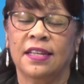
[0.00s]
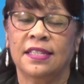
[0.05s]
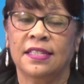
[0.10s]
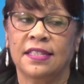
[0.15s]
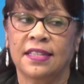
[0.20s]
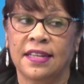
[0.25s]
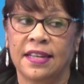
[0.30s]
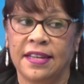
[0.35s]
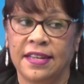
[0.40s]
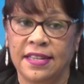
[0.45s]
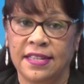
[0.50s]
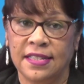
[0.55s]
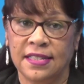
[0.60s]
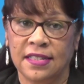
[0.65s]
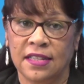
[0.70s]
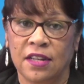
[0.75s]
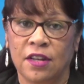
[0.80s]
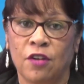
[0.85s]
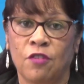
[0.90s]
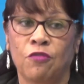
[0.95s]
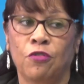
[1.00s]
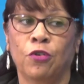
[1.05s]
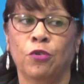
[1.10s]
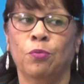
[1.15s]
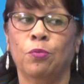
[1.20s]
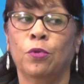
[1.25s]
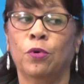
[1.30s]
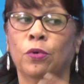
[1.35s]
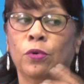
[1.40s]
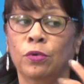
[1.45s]
States for
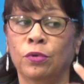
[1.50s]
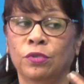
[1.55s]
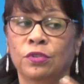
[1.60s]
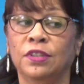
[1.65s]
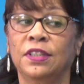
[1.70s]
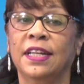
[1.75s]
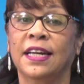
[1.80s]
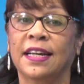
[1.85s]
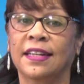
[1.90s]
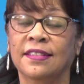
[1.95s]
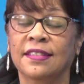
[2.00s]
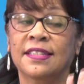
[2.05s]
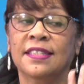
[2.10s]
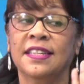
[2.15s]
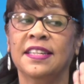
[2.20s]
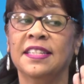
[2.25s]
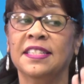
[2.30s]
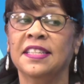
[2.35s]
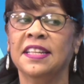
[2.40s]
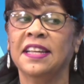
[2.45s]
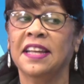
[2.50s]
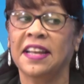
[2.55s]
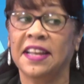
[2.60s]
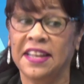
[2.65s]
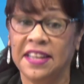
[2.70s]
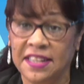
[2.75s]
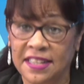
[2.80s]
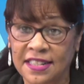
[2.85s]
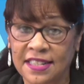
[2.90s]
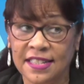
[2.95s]
more than six
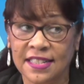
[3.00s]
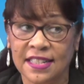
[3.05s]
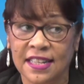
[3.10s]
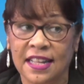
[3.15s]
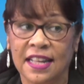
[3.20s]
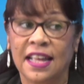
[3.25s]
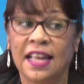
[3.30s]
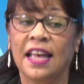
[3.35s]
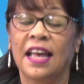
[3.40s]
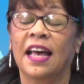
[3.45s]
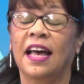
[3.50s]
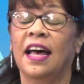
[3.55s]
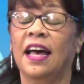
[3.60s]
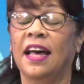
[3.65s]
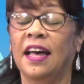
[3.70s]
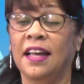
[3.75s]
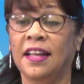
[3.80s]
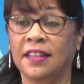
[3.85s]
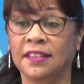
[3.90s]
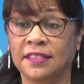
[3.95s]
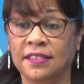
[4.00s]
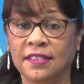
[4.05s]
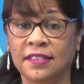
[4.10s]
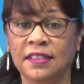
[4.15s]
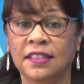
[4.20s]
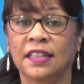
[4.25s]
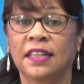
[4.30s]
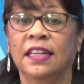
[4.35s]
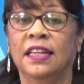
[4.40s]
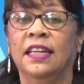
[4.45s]
decades. Mm-hmm. And
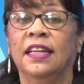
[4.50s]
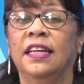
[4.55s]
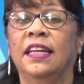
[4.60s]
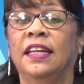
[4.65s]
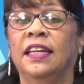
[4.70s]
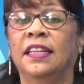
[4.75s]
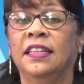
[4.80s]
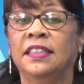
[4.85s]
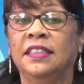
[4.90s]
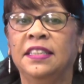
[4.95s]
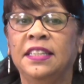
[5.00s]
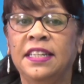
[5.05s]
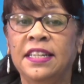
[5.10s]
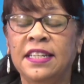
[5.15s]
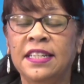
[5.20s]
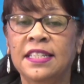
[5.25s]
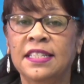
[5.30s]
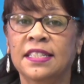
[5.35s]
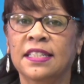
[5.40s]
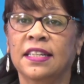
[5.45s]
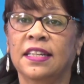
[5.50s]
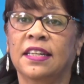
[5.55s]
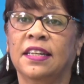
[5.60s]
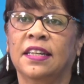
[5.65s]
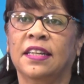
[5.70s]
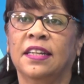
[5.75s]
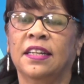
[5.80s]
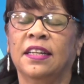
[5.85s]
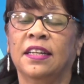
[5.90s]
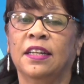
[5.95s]
these
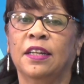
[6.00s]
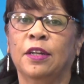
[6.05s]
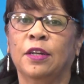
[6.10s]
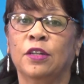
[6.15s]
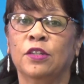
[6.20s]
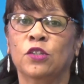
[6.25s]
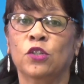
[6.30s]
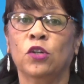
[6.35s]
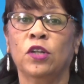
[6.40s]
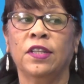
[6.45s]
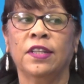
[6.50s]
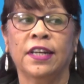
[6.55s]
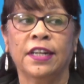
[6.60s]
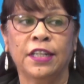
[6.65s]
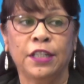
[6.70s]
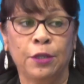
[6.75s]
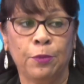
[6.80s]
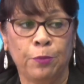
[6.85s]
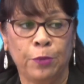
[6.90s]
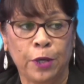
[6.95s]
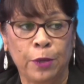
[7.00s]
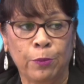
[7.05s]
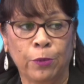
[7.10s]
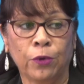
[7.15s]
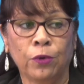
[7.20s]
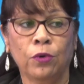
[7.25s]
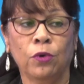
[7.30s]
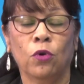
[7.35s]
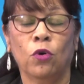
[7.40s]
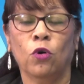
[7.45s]
solidarity
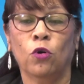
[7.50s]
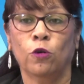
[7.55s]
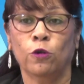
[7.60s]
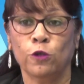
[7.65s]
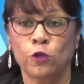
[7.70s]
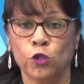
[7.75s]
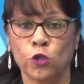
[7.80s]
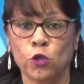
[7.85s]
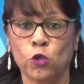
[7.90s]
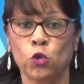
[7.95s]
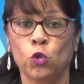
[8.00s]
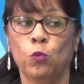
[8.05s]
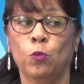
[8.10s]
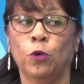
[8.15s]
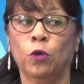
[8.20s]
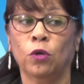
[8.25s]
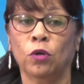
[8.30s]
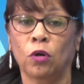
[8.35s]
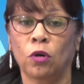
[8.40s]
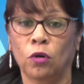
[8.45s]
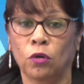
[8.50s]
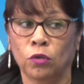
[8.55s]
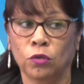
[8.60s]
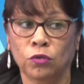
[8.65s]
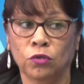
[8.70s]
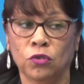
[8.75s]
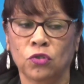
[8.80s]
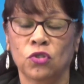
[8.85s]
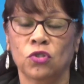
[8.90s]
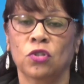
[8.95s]
people also support
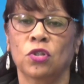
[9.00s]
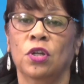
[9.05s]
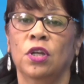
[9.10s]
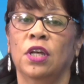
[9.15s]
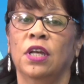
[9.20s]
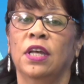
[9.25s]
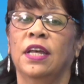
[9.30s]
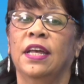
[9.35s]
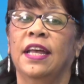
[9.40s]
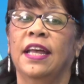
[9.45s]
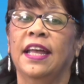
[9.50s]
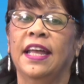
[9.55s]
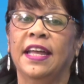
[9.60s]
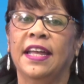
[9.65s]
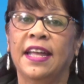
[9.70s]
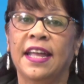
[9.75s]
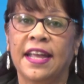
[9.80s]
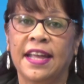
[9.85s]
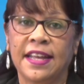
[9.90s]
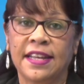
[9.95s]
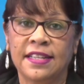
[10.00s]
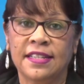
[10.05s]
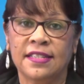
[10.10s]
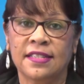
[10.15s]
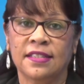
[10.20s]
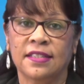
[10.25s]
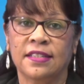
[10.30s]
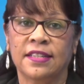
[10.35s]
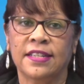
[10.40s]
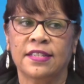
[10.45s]
us
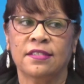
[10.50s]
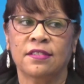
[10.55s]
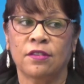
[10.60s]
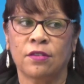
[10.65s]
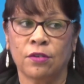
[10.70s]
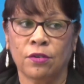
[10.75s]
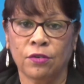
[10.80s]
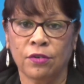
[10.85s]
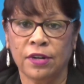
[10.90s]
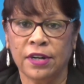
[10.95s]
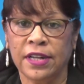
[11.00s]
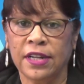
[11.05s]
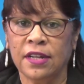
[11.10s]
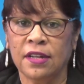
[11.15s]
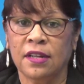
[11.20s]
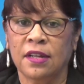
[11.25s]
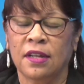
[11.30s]
against the struggle